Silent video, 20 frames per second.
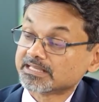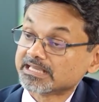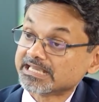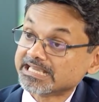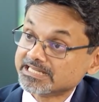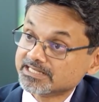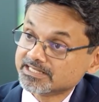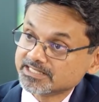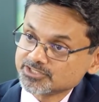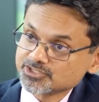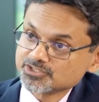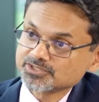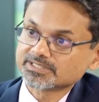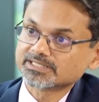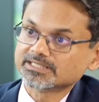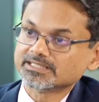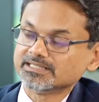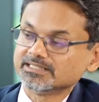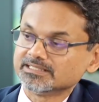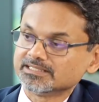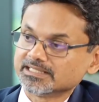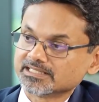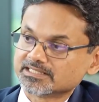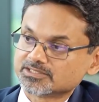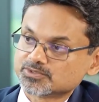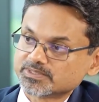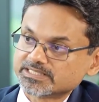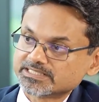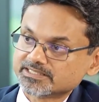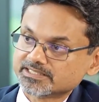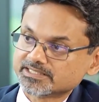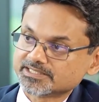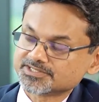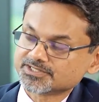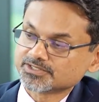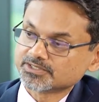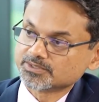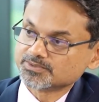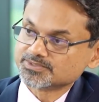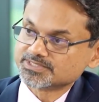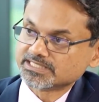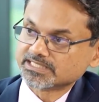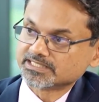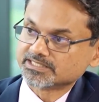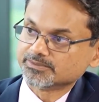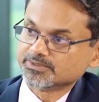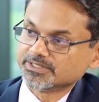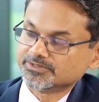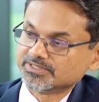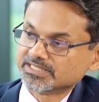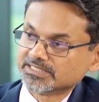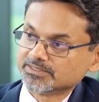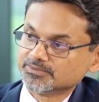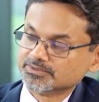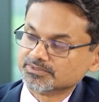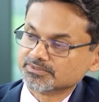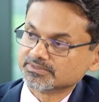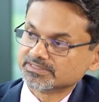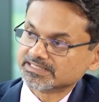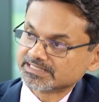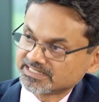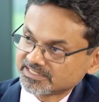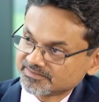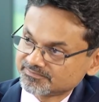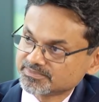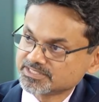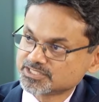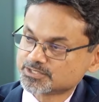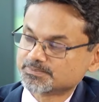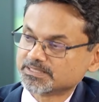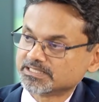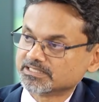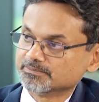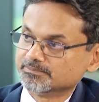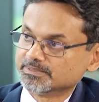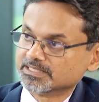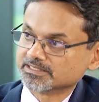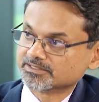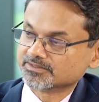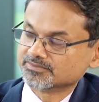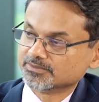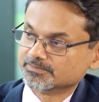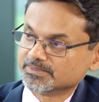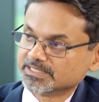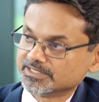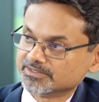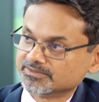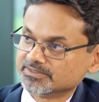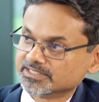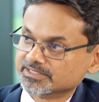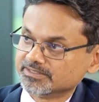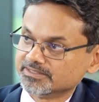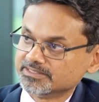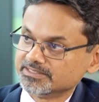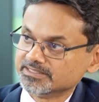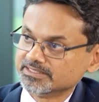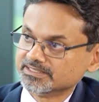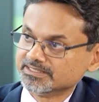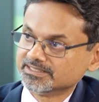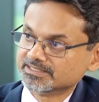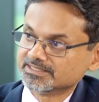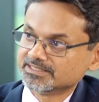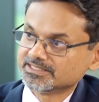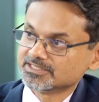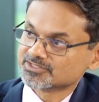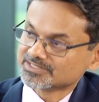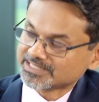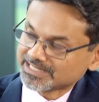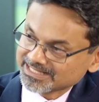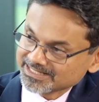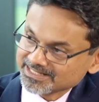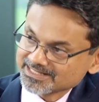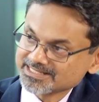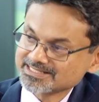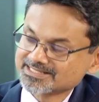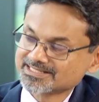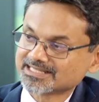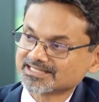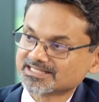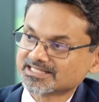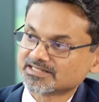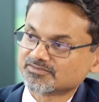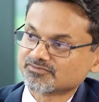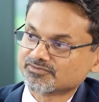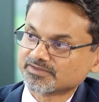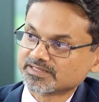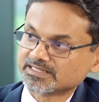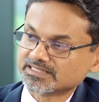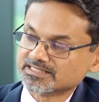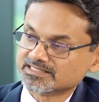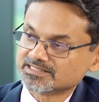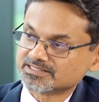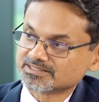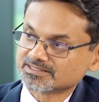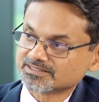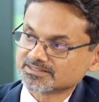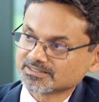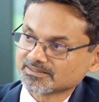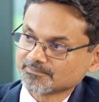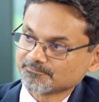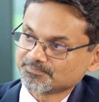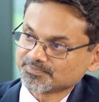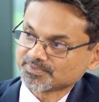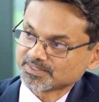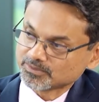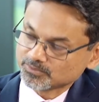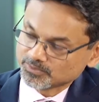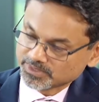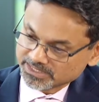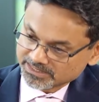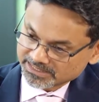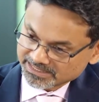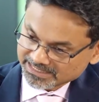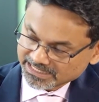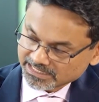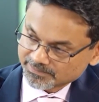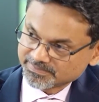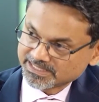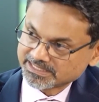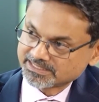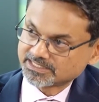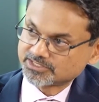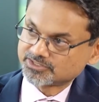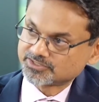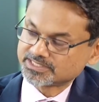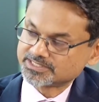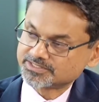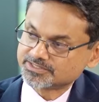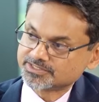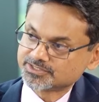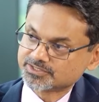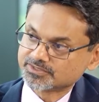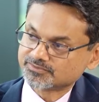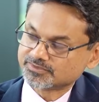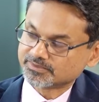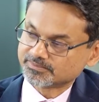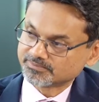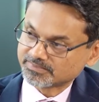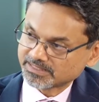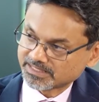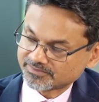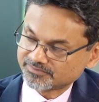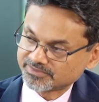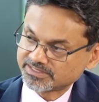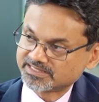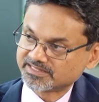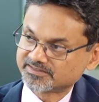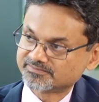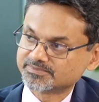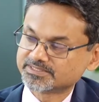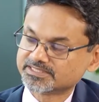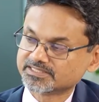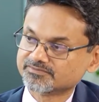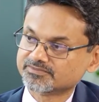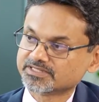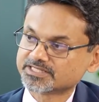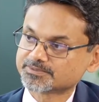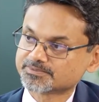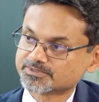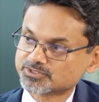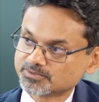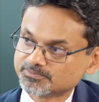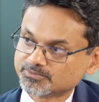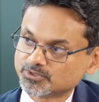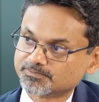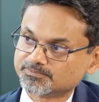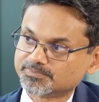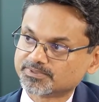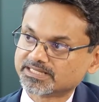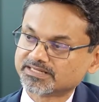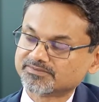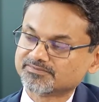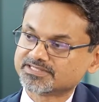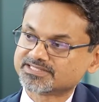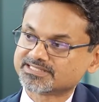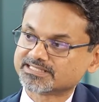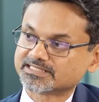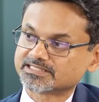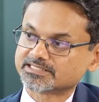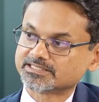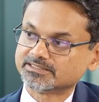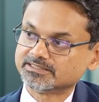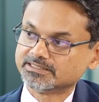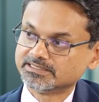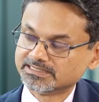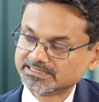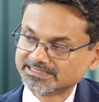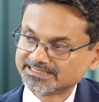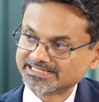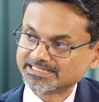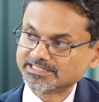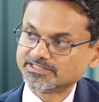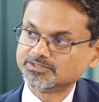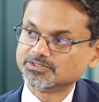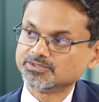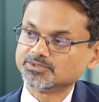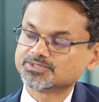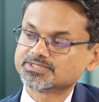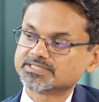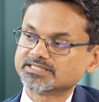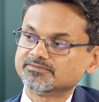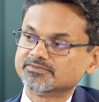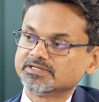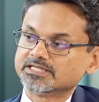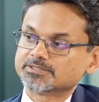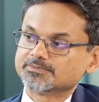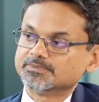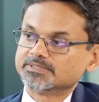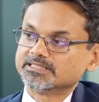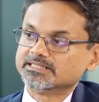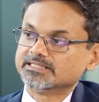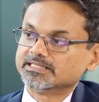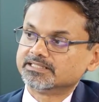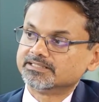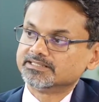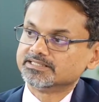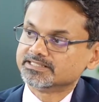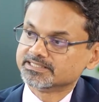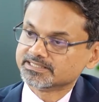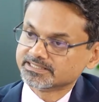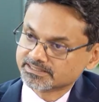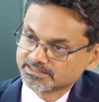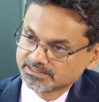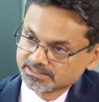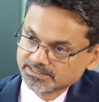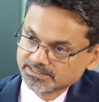Initially, like 20 years ago, it was the other way around. The government spent the bulk of the money on R&D. Thailand is on that phase where it can make that transition from heavy government investment to more private sector induced investment in R&D